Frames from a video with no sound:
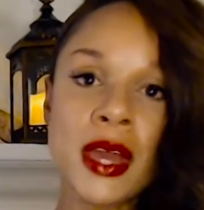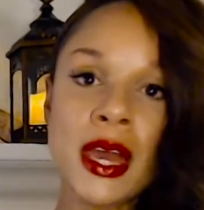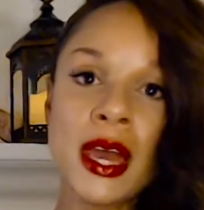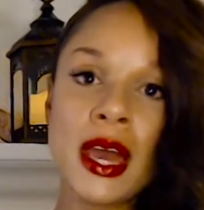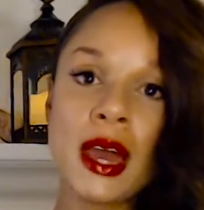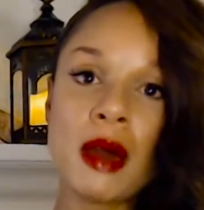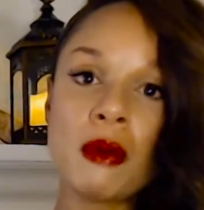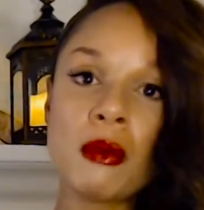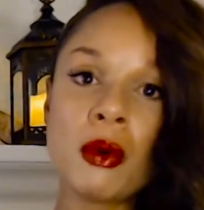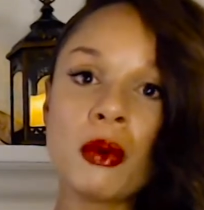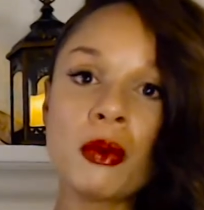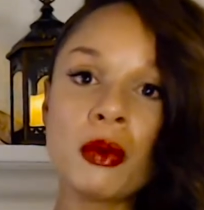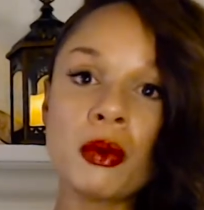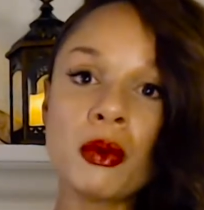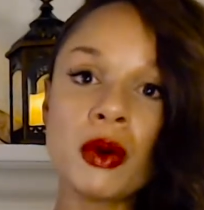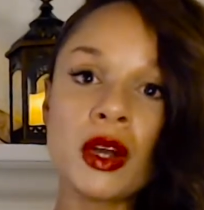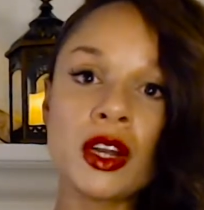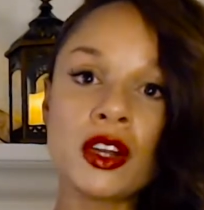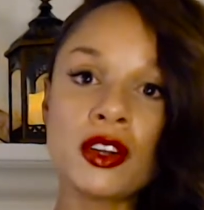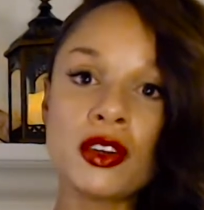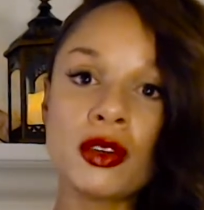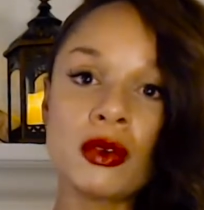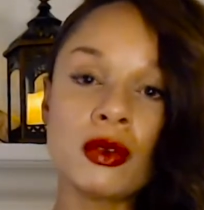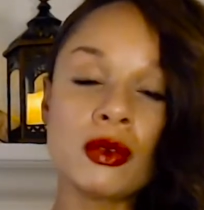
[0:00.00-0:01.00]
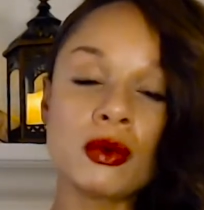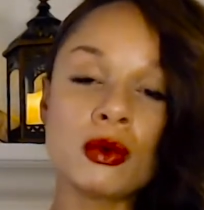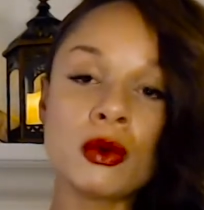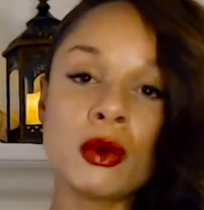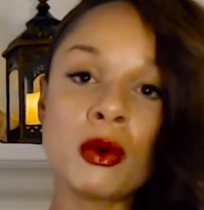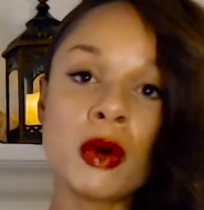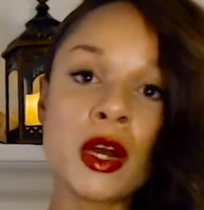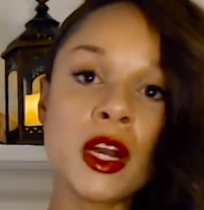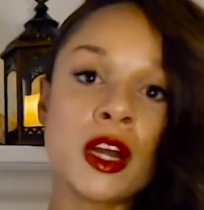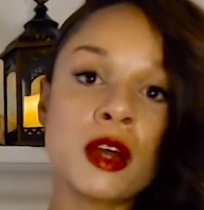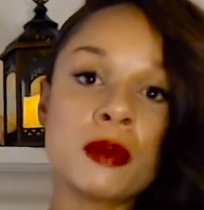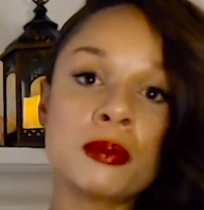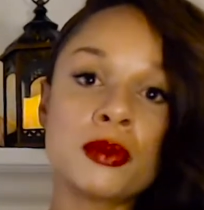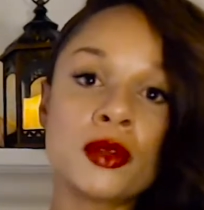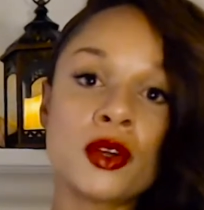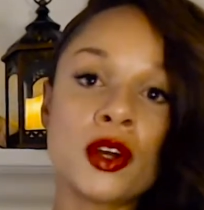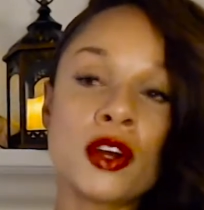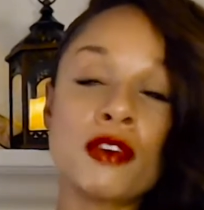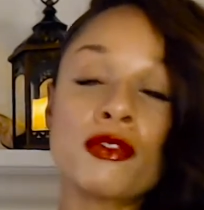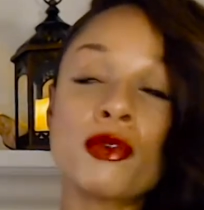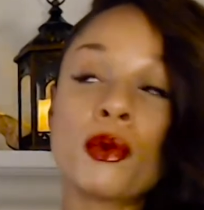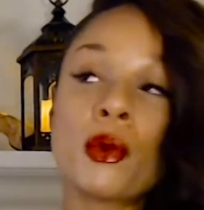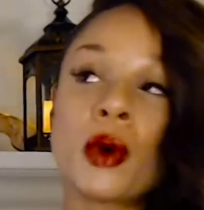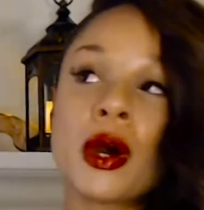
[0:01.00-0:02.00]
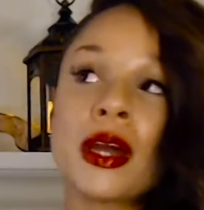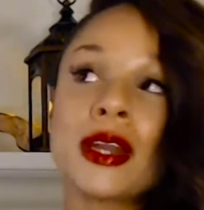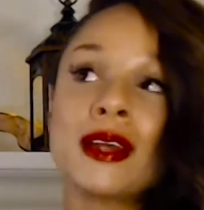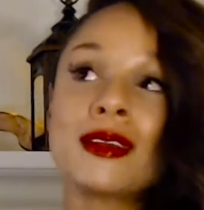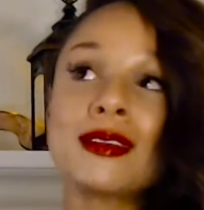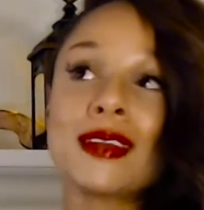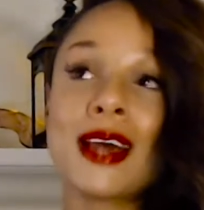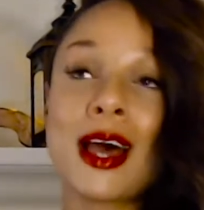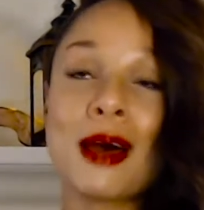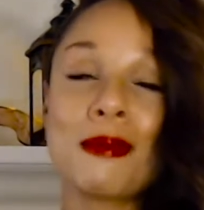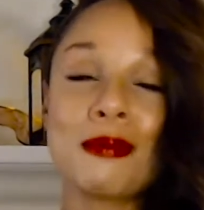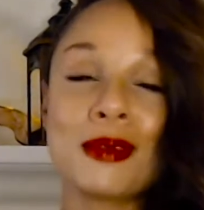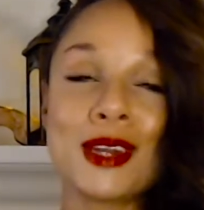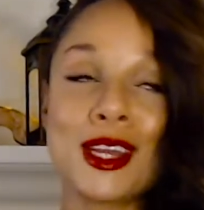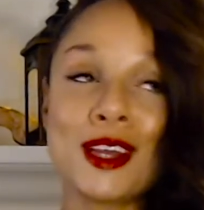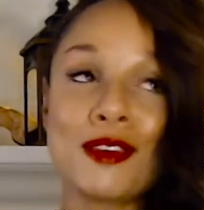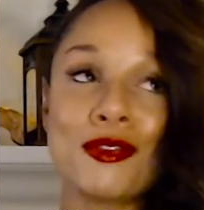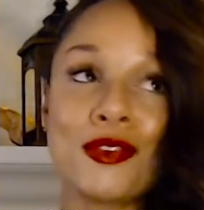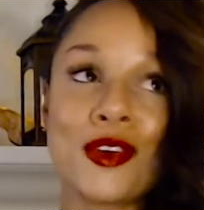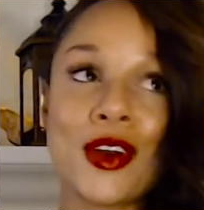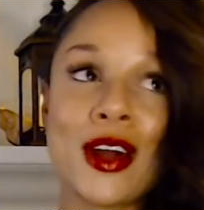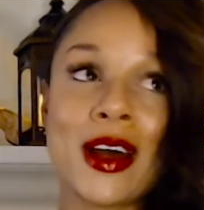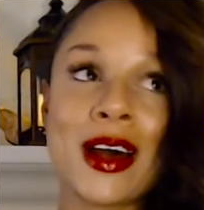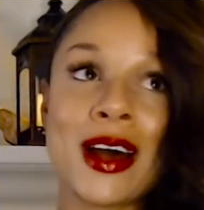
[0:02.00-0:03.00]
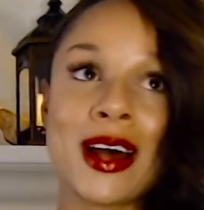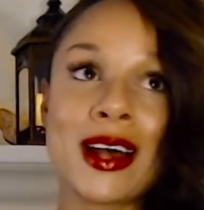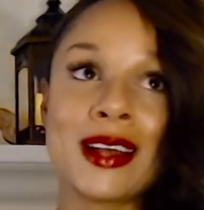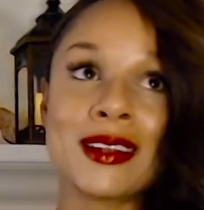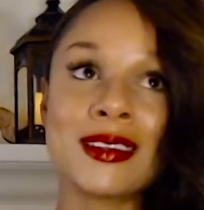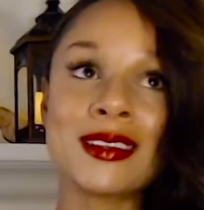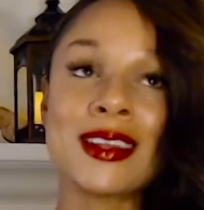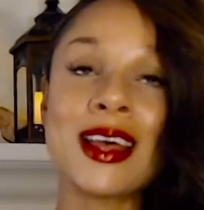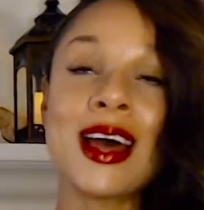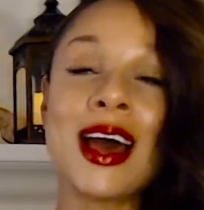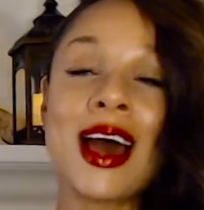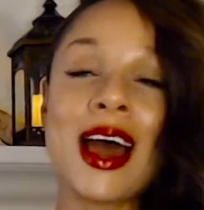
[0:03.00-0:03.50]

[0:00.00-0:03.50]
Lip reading: And what we want to do is we want to observe what is happening for us.